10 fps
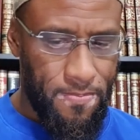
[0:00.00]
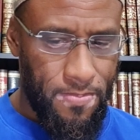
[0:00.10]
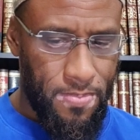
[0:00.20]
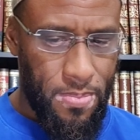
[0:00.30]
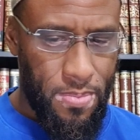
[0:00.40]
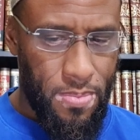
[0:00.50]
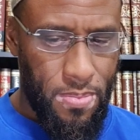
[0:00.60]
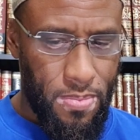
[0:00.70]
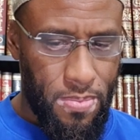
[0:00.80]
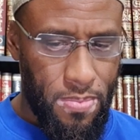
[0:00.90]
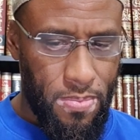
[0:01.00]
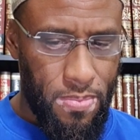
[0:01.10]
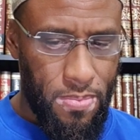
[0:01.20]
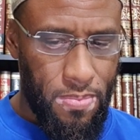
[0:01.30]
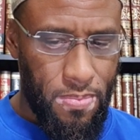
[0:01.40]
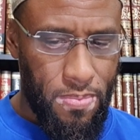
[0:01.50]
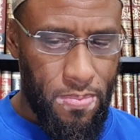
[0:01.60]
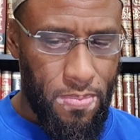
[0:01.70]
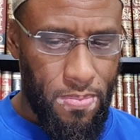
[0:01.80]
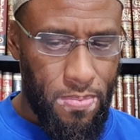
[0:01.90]

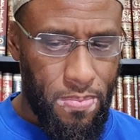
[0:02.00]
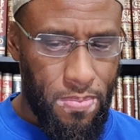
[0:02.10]
Nothing is said.